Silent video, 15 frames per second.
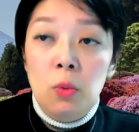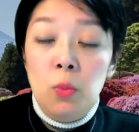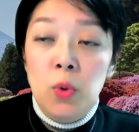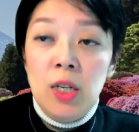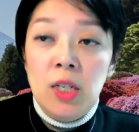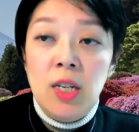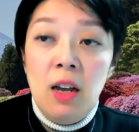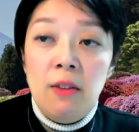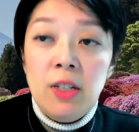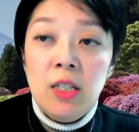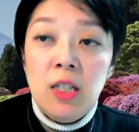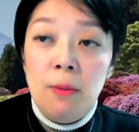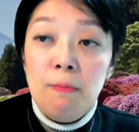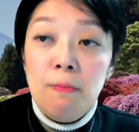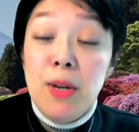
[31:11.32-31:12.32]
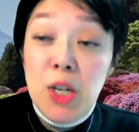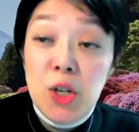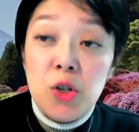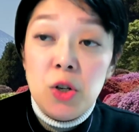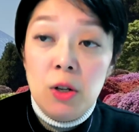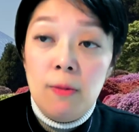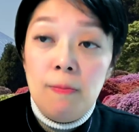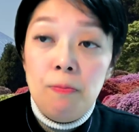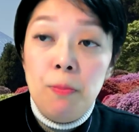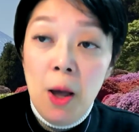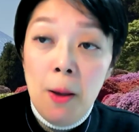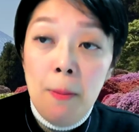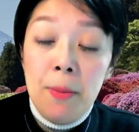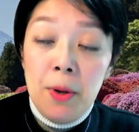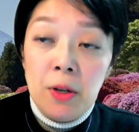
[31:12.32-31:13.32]
which have some mission,
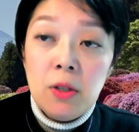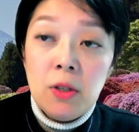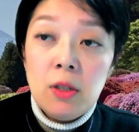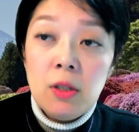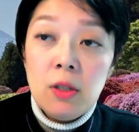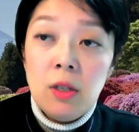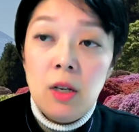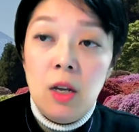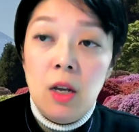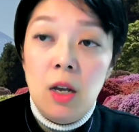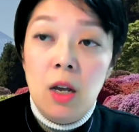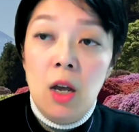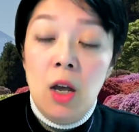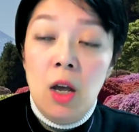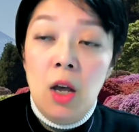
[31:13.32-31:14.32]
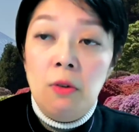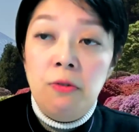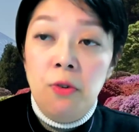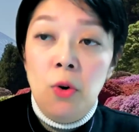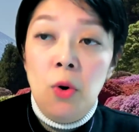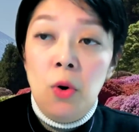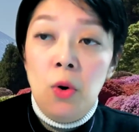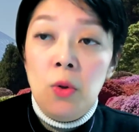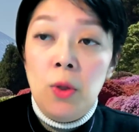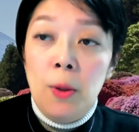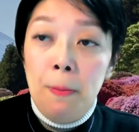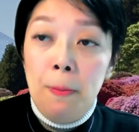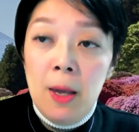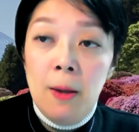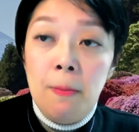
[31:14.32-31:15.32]
purpose for
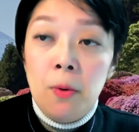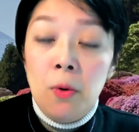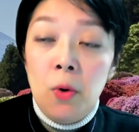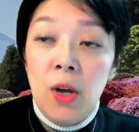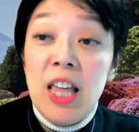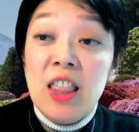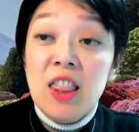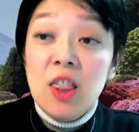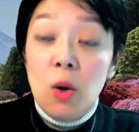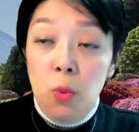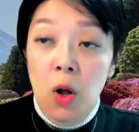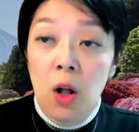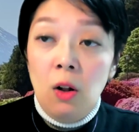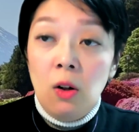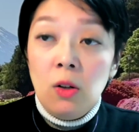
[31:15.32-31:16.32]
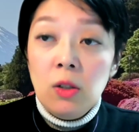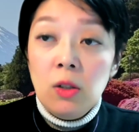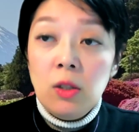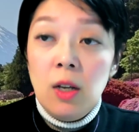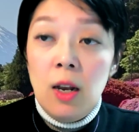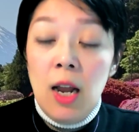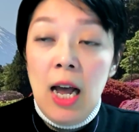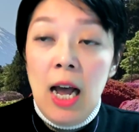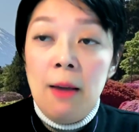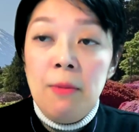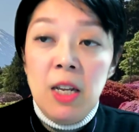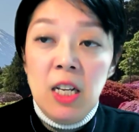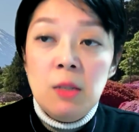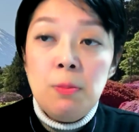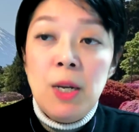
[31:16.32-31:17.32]
the people in the world. I
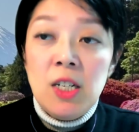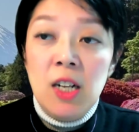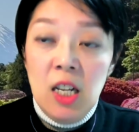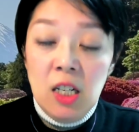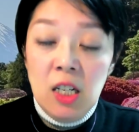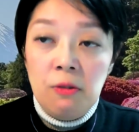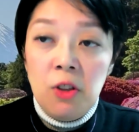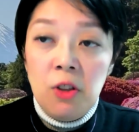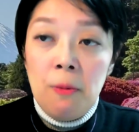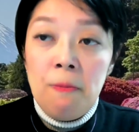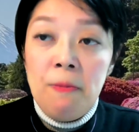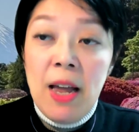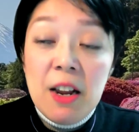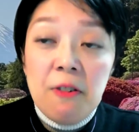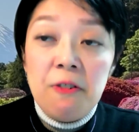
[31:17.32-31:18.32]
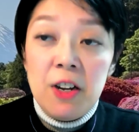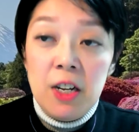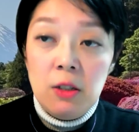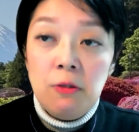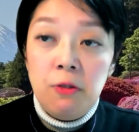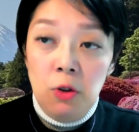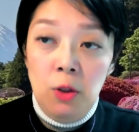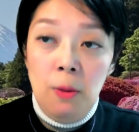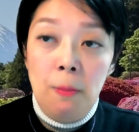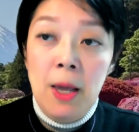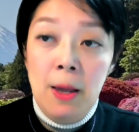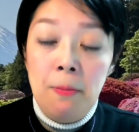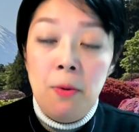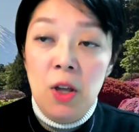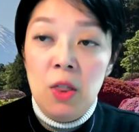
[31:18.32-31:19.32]
mean, especially it's for the benefit for the
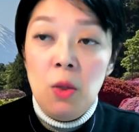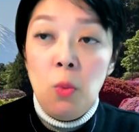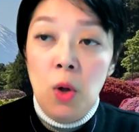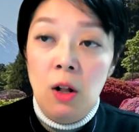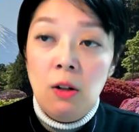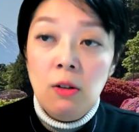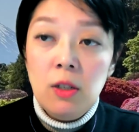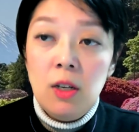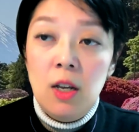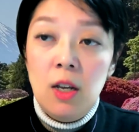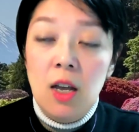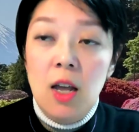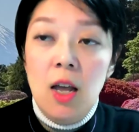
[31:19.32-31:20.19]
people in the world.